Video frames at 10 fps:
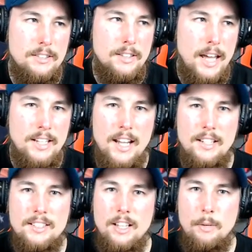that day
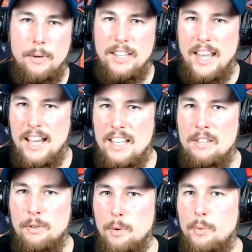to celebrate that evil